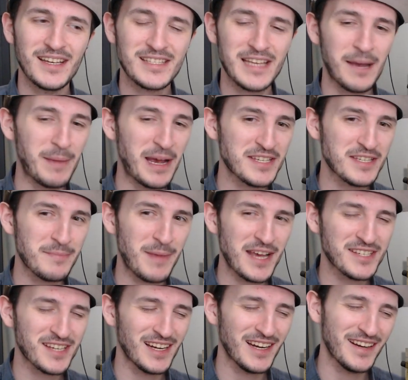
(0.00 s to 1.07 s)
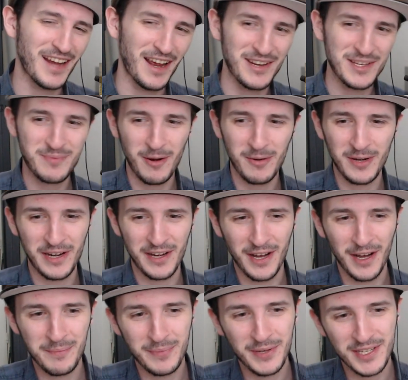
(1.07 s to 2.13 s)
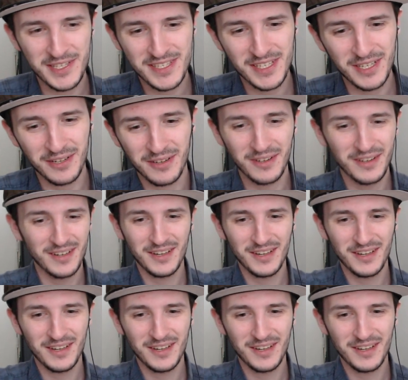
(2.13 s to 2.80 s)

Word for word: Master Masculine? No, it's probably not, but still,